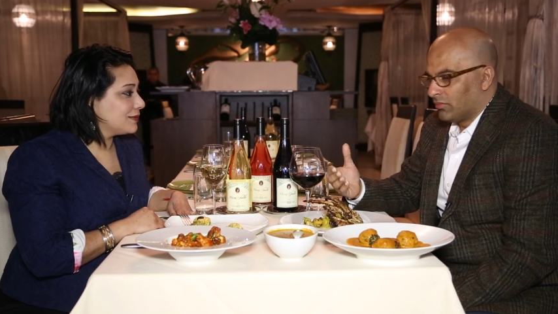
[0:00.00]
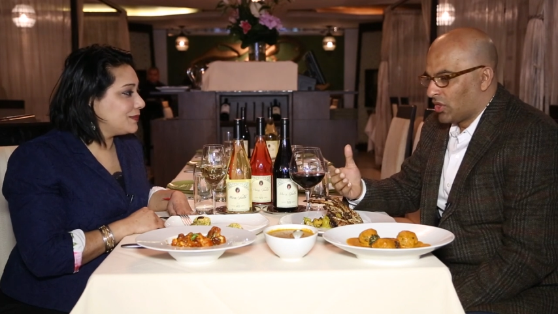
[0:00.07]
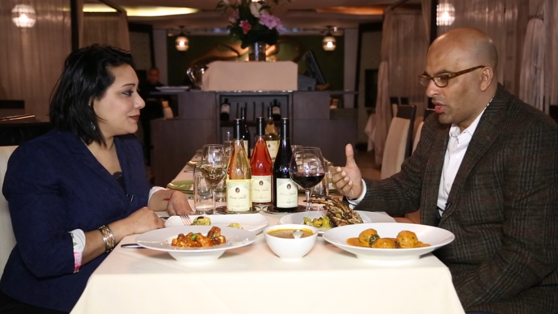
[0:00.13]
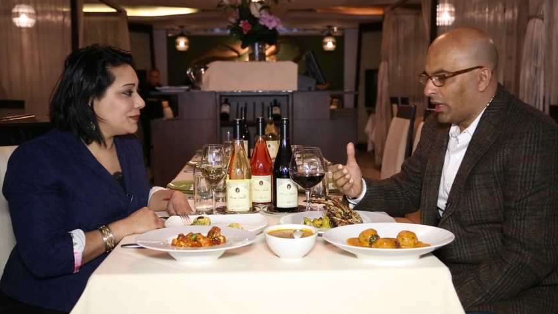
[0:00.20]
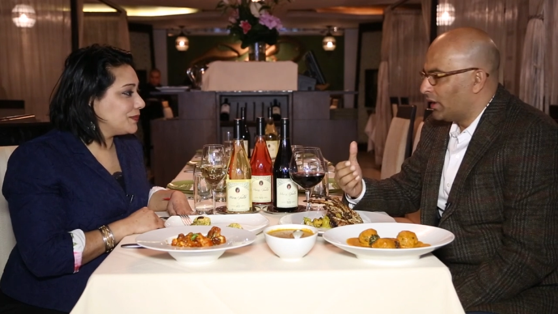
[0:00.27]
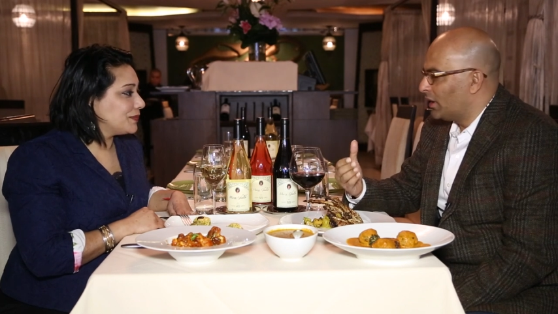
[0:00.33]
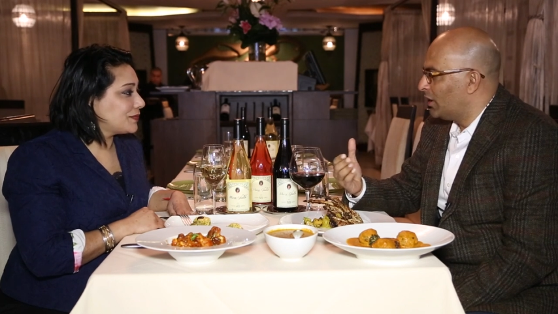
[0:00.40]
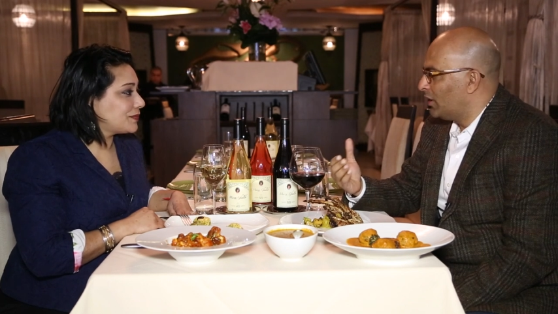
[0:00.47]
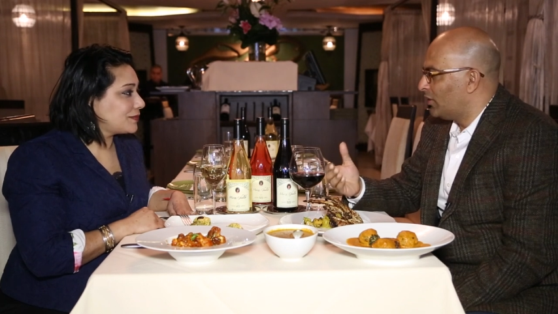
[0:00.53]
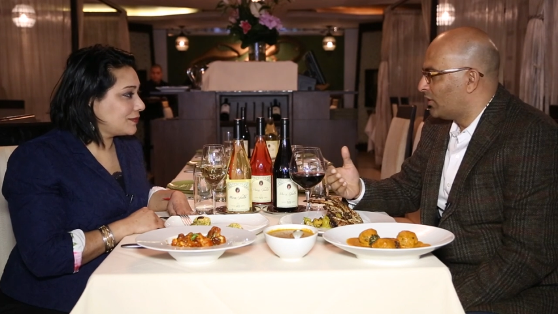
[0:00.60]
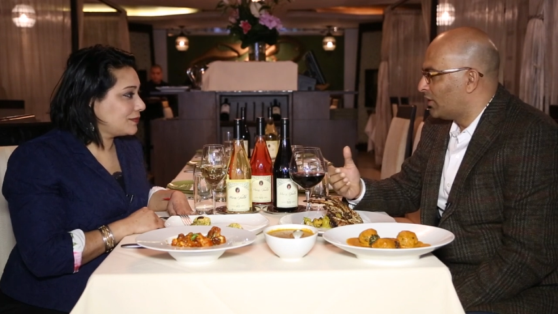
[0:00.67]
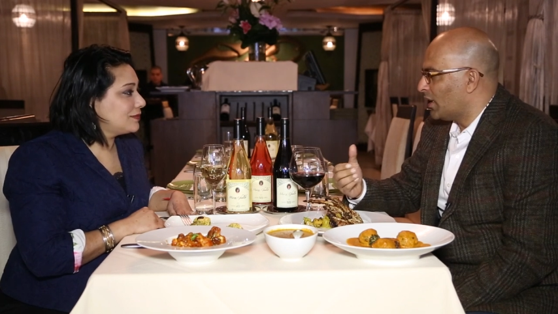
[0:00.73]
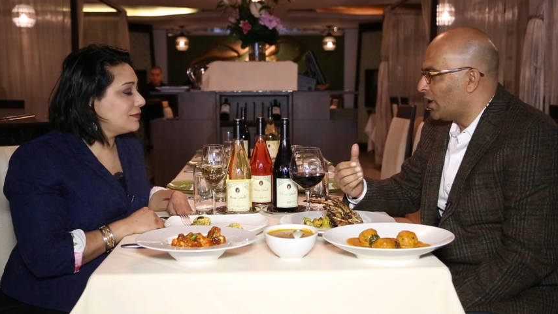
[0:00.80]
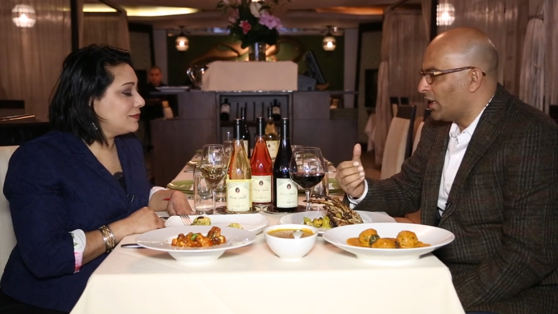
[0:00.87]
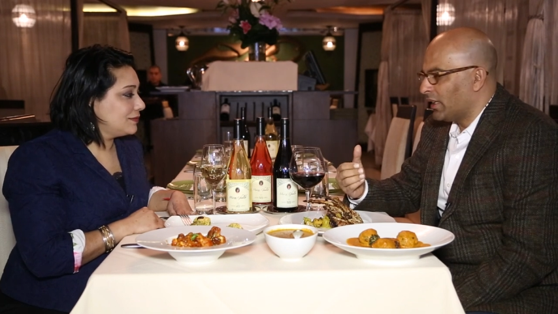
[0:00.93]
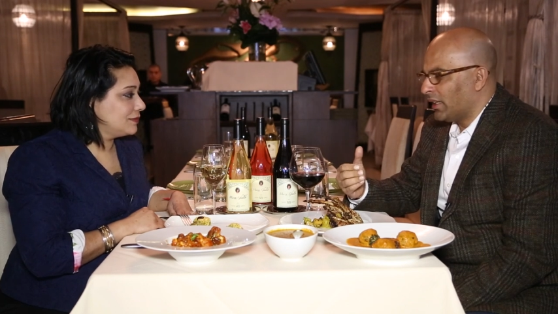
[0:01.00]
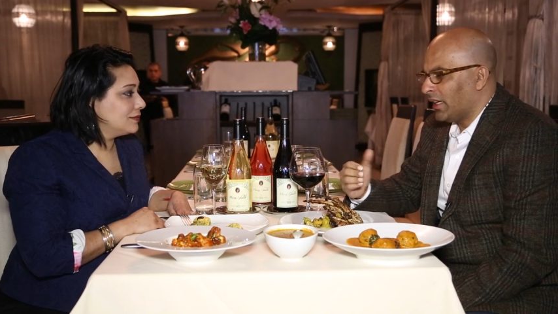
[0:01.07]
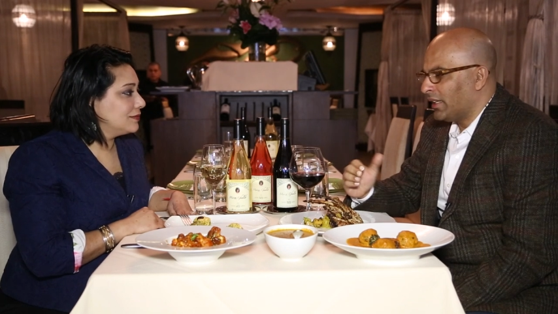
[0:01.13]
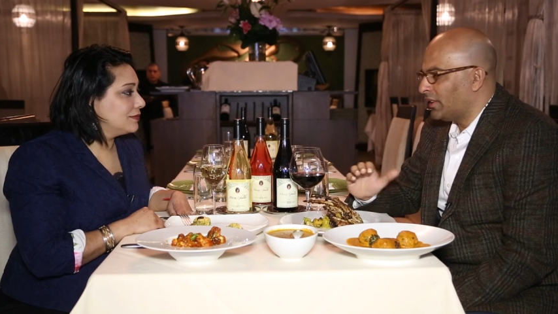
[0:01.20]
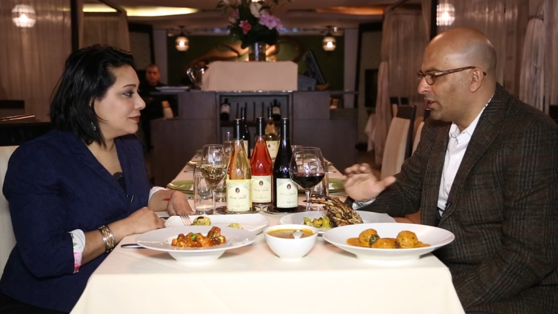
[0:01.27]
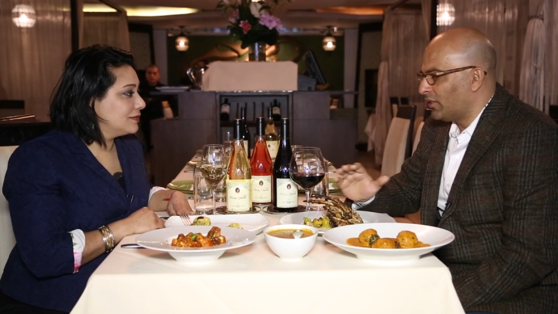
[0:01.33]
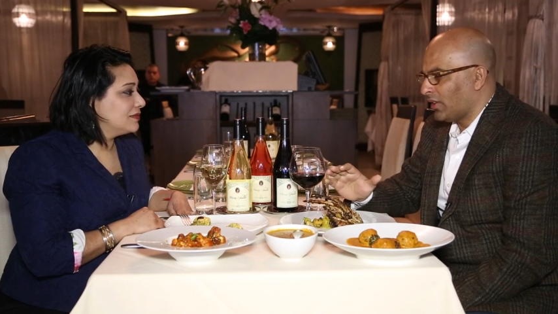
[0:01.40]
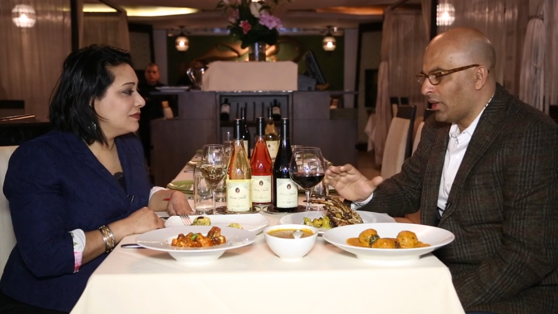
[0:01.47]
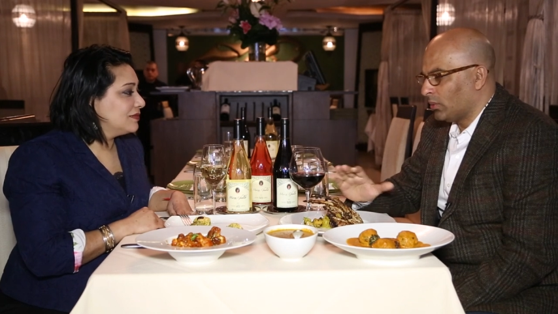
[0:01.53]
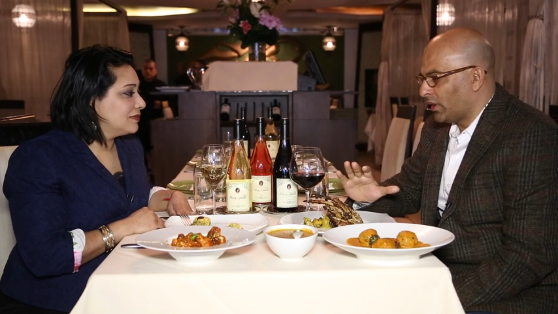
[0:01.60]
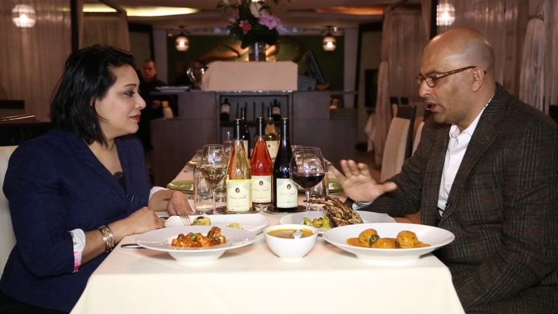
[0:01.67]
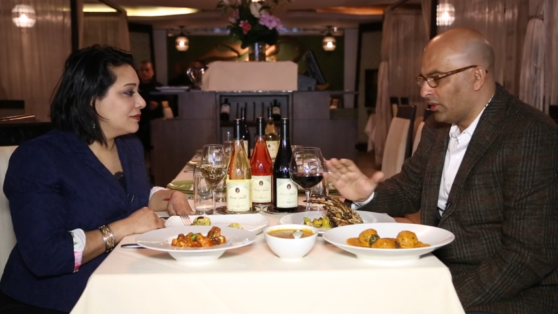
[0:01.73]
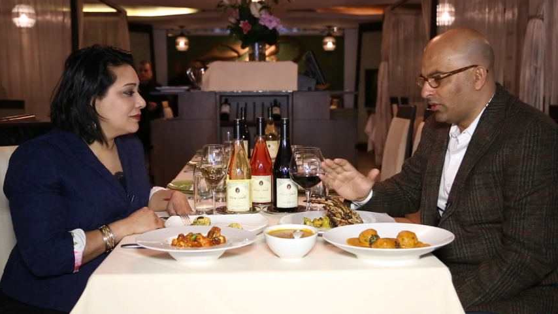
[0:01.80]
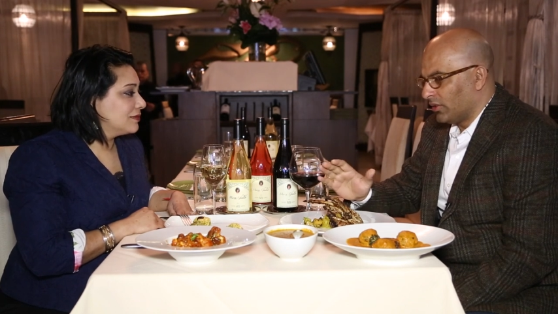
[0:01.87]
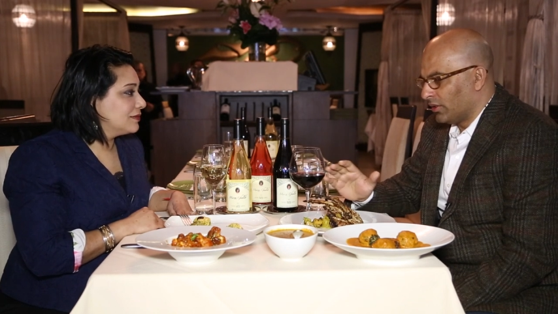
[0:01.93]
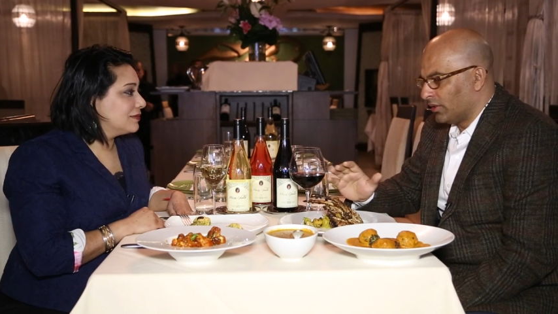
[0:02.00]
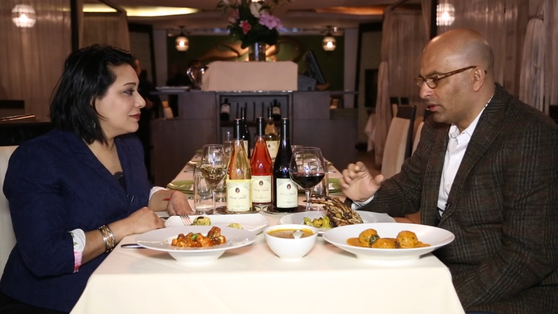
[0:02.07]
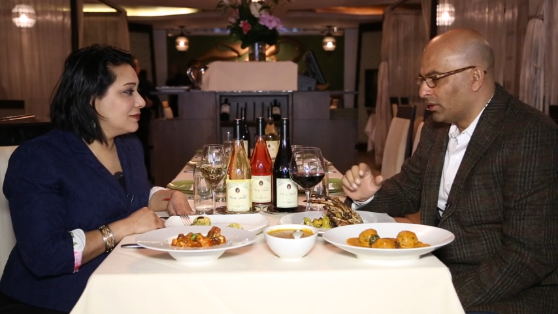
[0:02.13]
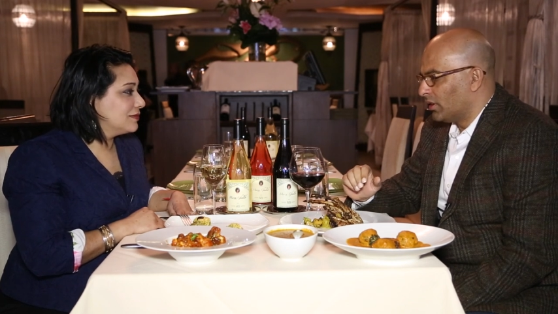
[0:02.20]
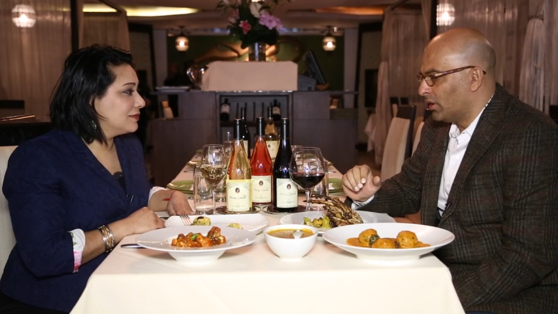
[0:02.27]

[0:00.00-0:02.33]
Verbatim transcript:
Speaker 1: Chinese, Thai, anything South Asian